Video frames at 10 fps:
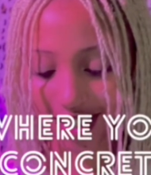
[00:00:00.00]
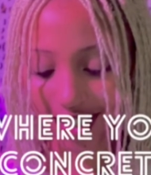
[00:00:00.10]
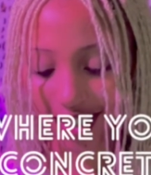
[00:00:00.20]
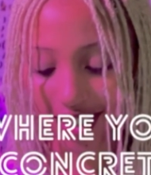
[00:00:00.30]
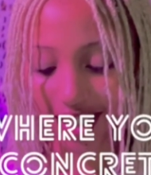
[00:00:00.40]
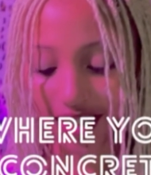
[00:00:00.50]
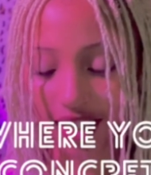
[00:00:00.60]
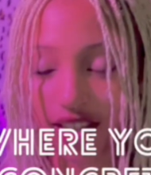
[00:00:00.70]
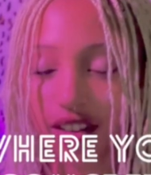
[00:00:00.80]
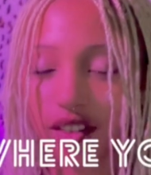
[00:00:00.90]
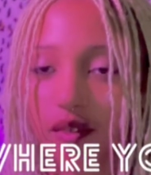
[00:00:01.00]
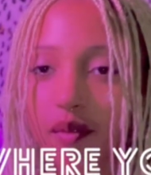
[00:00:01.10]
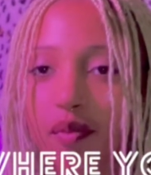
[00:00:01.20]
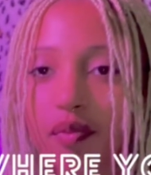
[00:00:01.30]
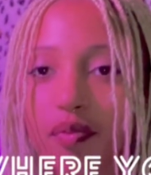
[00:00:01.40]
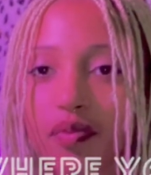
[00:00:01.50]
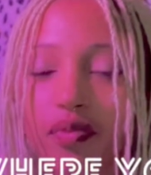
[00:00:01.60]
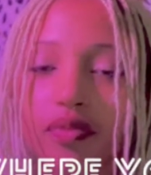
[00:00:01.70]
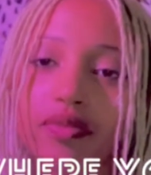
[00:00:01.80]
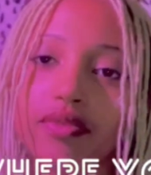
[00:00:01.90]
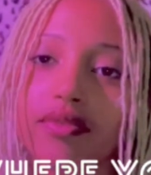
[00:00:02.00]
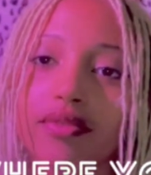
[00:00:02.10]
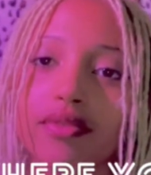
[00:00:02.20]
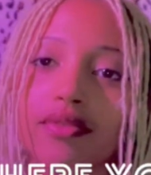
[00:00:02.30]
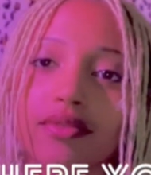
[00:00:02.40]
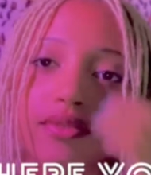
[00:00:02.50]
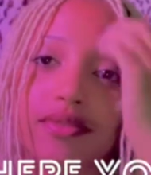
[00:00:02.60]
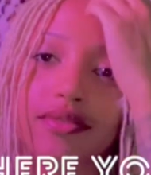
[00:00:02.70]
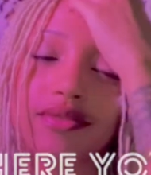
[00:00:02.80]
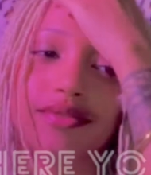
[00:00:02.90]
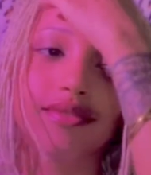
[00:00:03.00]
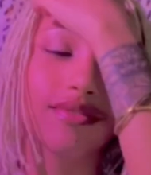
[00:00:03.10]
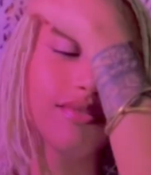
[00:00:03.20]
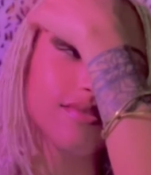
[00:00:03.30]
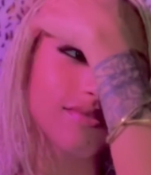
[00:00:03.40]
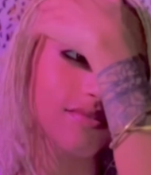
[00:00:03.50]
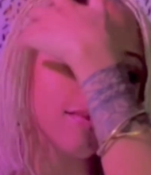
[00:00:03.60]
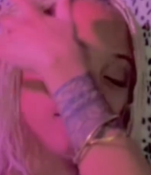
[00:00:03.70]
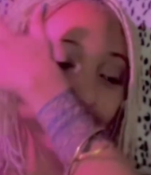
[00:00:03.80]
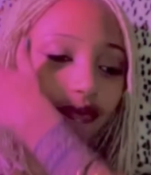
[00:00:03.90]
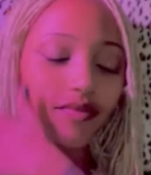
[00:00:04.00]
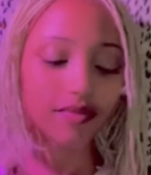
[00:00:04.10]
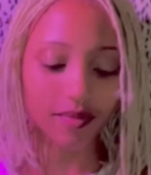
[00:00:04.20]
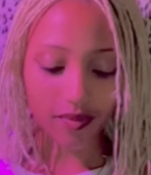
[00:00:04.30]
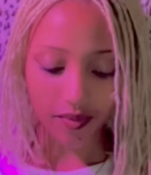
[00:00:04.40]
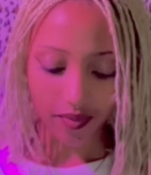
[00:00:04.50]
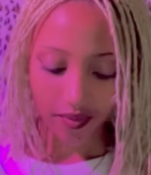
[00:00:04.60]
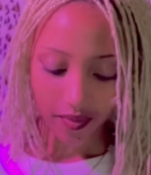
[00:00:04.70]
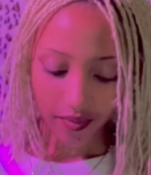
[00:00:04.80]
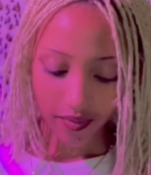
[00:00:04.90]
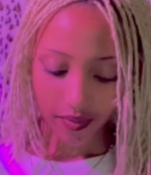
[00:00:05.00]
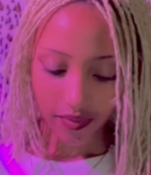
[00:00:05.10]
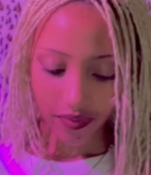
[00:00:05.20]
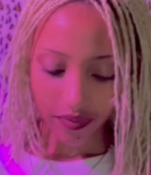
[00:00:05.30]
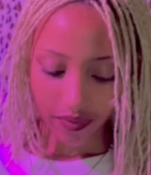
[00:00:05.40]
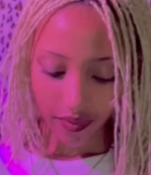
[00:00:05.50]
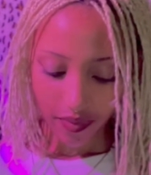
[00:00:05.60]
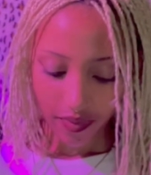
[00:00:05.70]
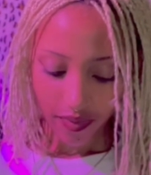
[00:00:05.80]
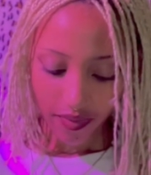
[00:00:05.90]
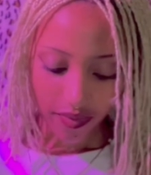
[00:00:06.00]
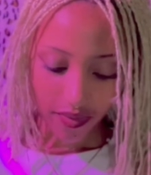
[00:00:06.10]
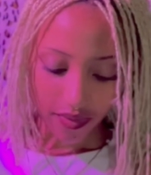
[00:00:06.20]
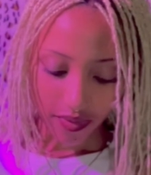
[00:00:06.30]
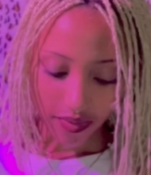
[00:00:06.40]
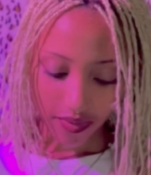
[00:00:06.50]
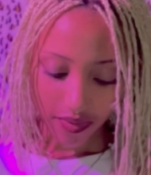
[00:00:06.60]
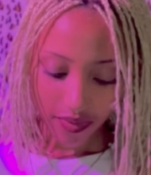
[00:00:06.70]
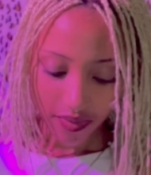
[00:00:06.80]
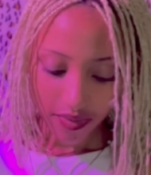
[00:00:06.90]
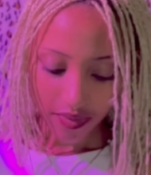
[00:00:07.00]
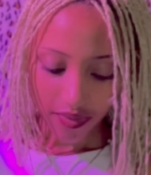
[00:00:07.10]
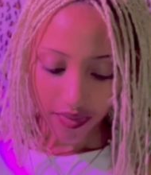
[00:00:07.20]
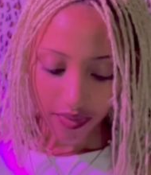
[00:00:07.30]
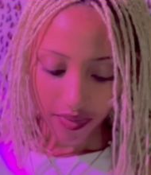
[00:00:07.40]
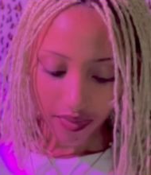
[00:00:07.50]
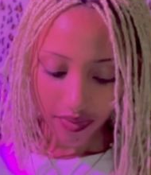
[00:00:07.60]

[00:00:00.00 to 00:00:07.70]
[no speech]